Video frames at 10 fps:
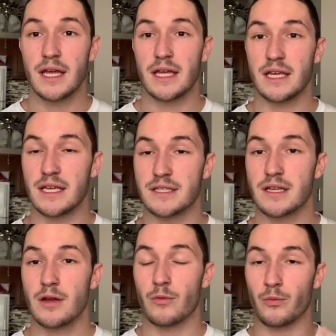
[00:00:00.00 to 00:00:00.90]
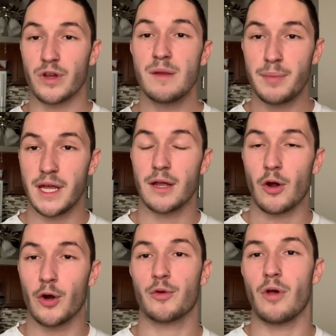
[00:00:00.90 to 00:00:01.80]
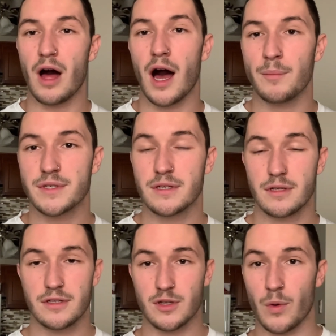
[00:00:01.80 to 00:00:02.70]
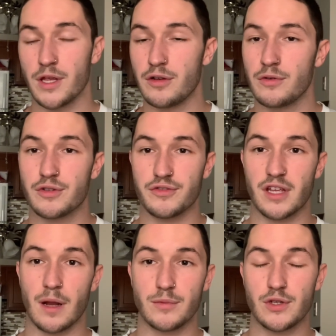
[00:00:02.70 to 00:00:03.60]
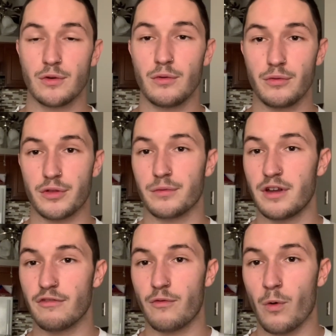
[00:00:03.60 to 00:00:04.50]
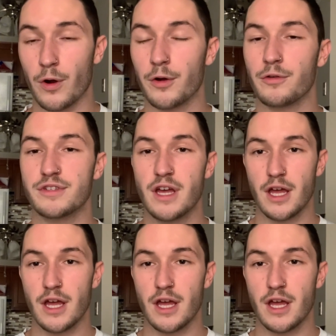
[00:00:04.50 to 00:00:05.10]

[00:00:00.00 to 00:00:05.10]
is repeat hurdle hops. So what you do is you'll set up 2, 3, 4 hurdles.